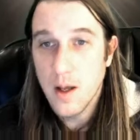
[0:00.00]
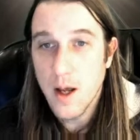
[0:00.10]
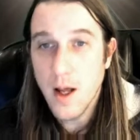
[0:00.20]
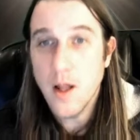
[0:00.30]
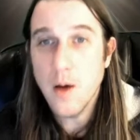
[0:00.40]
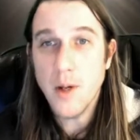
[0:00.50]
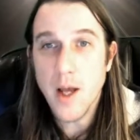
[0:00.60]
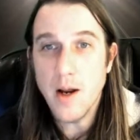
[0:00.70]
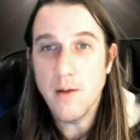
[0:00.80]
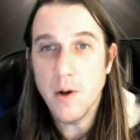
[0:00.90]
Hello
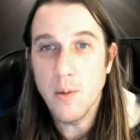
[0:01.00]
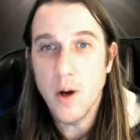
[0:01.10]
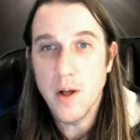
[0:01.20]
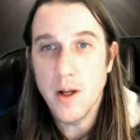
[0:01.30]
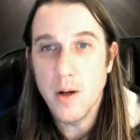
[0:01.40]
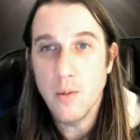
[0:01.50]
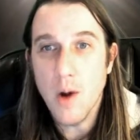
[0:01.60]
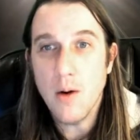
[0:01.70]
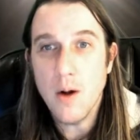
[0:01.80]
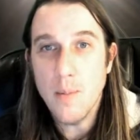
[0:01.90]
again everyone and
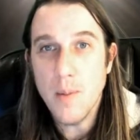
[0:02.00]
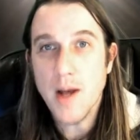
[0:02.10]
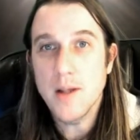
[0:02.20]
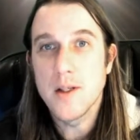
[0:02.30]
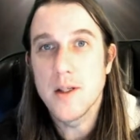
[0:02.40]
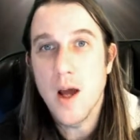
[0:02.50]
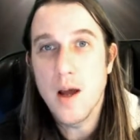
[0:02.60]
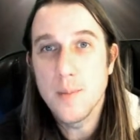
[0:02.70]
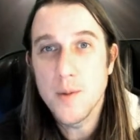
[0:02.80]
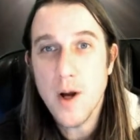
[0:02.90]
welcome back to
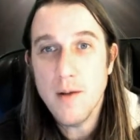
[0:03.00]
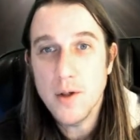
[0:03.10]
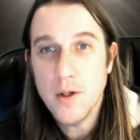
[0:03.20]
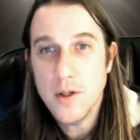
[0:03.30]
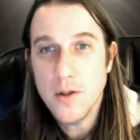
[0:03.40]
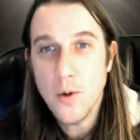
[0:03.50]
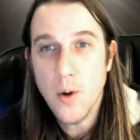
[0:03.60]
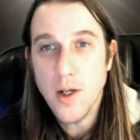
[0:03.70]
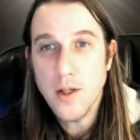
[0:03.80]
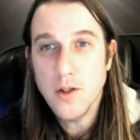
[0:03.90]
Time Traveler's
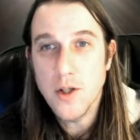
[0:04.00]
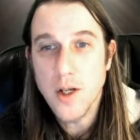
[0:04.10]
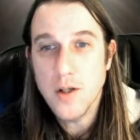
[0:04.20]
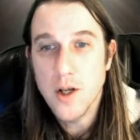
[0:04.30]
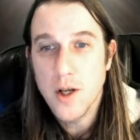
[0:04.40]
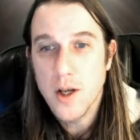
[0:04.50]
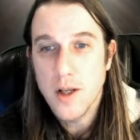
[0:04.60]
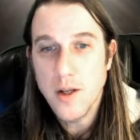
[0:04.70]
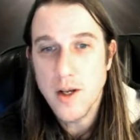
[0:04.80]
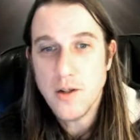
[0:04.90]
Coin Exchange.
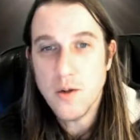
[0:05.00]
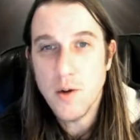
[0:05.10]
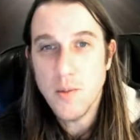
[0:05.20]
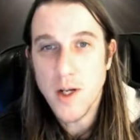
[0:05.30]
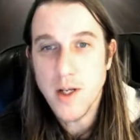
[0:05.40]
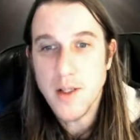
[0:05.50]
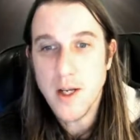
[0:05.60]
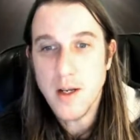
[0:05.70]
The next coin we're going to take